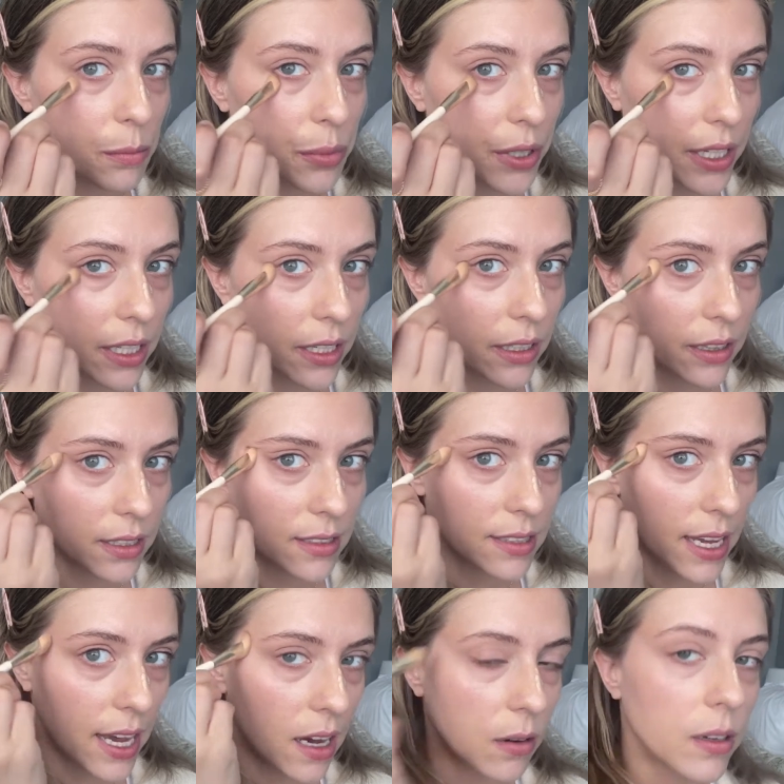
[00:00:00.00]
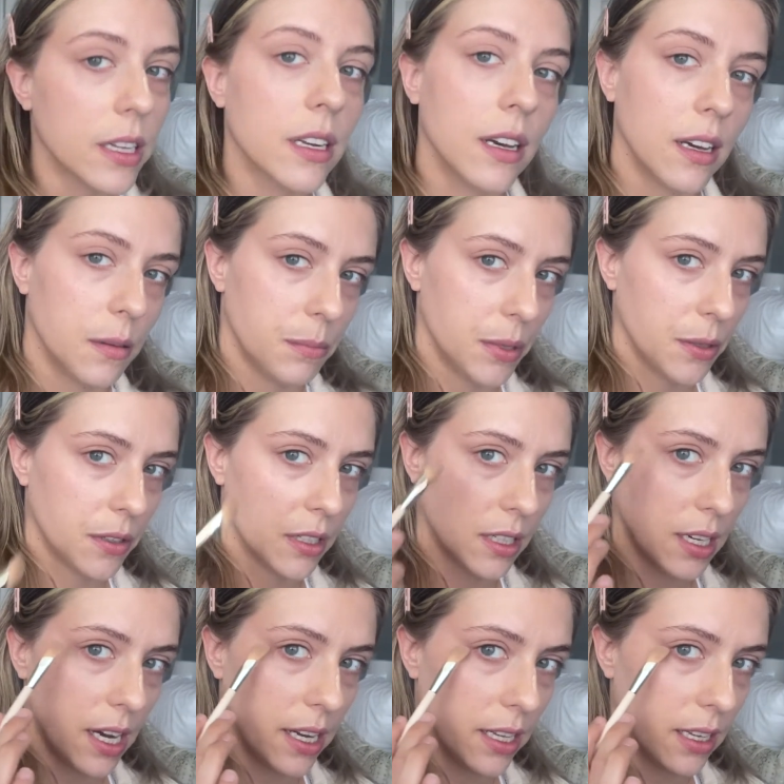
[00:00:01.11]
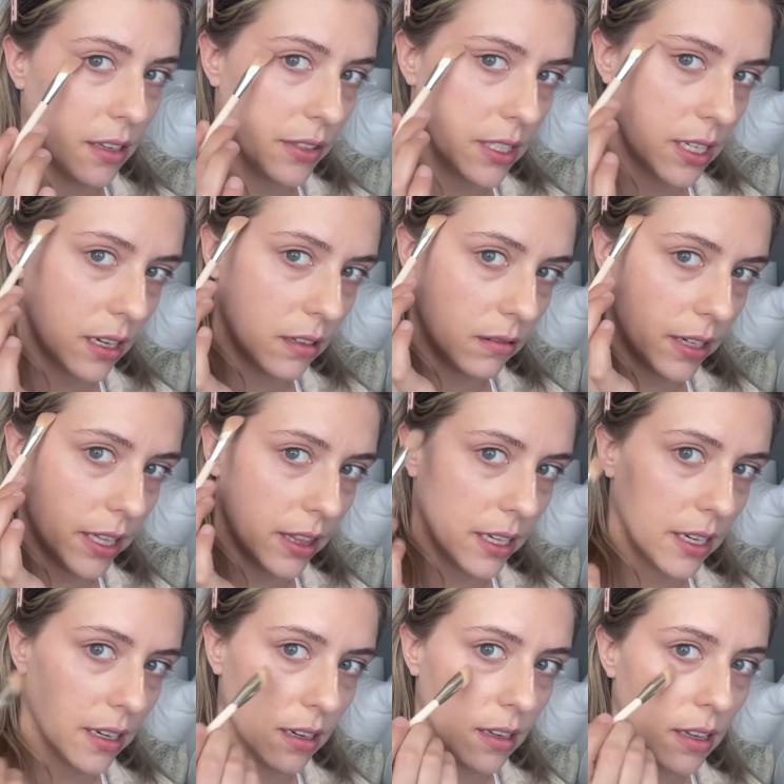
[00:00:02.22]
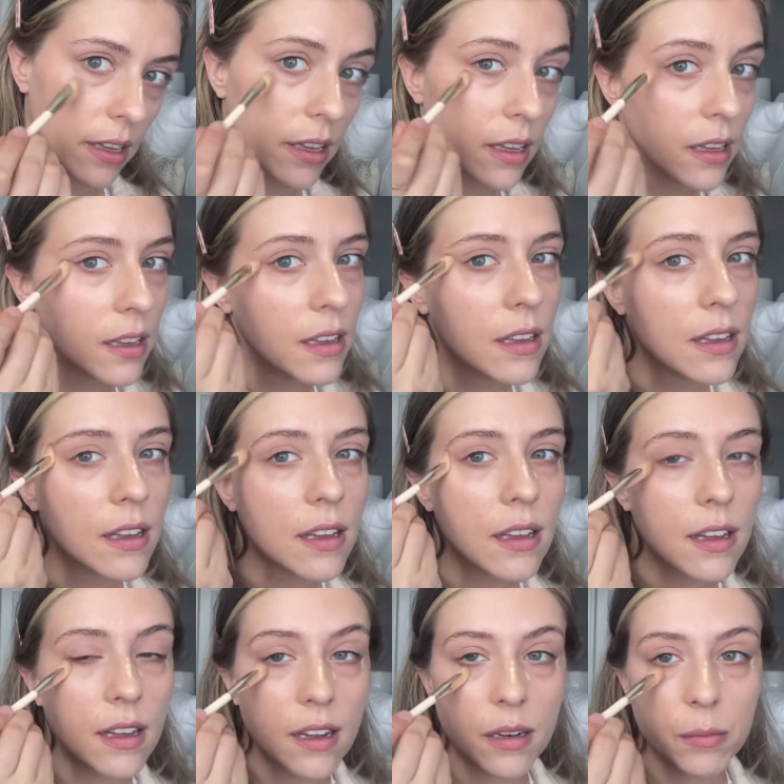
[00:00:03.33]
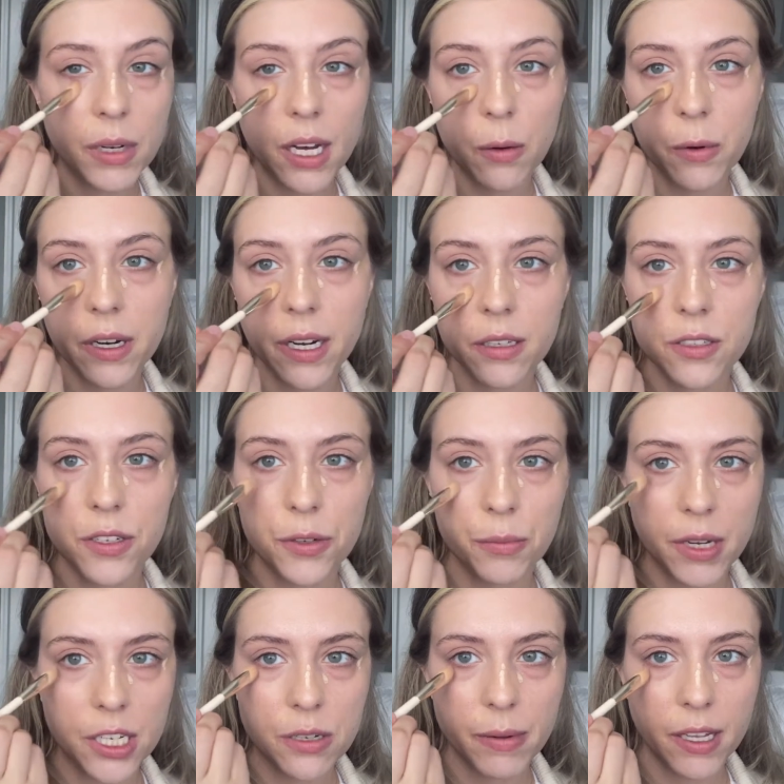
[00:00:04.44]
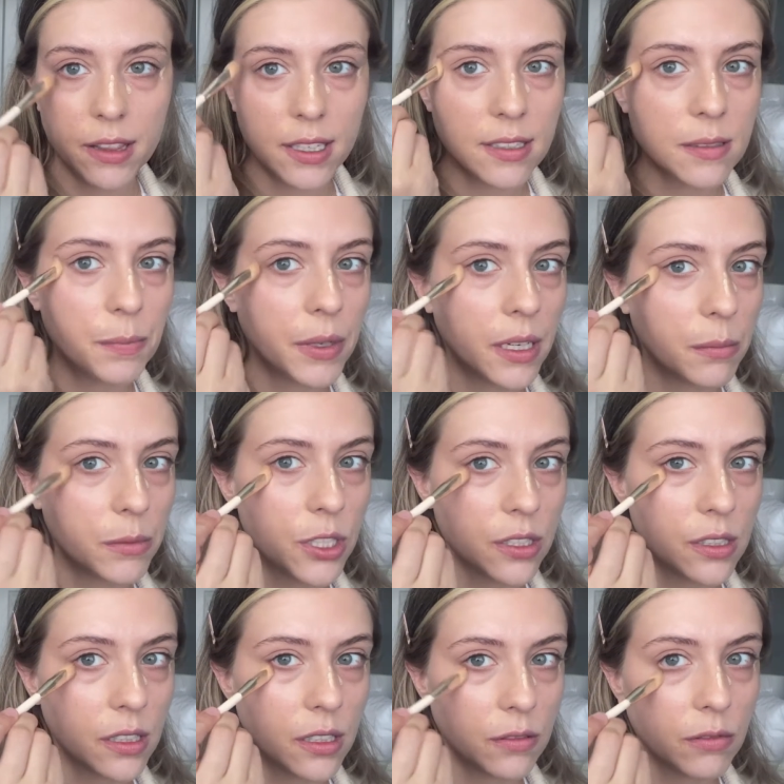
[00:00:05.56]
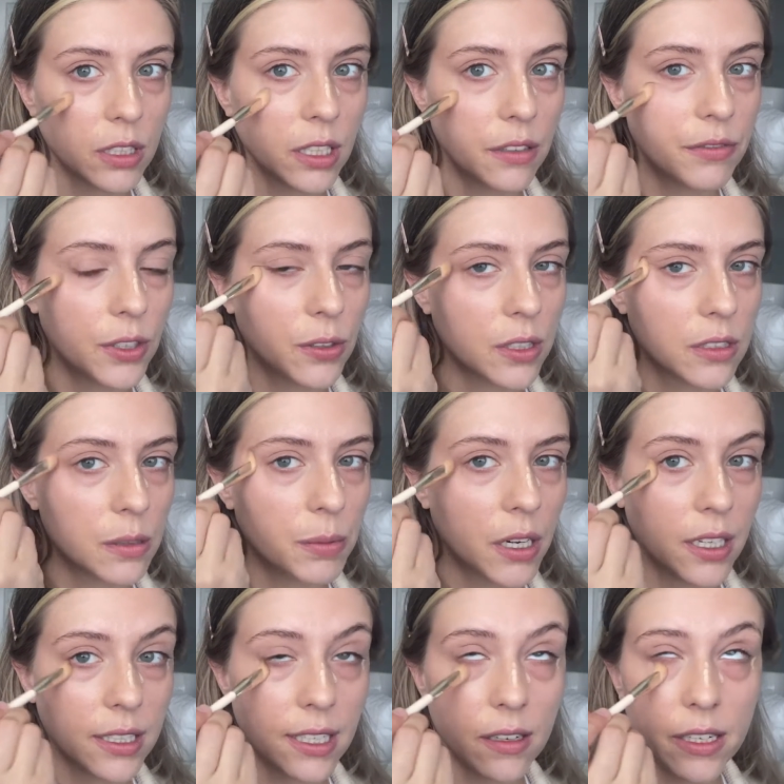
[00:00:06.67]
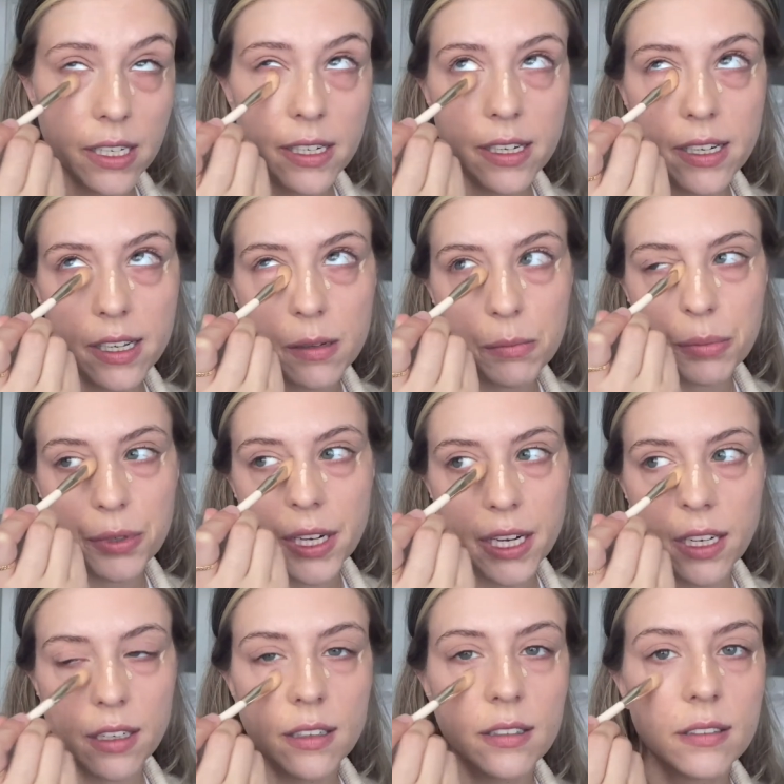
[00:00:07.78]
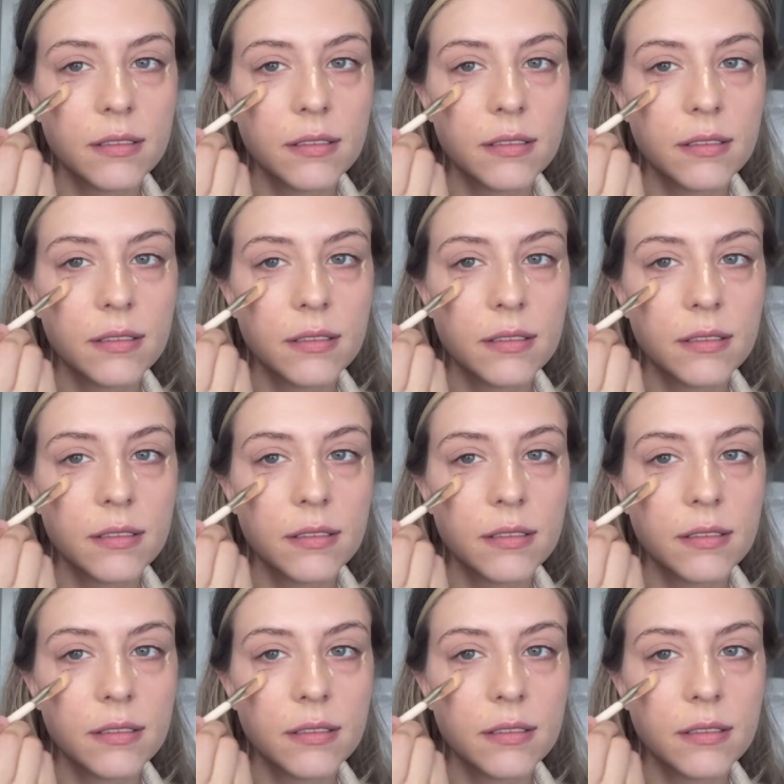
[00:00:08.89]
bringing this out and up. You can kind of even tell right there. And I'm not worrying too much about this, but I'm just gonna really focus the product out here and bring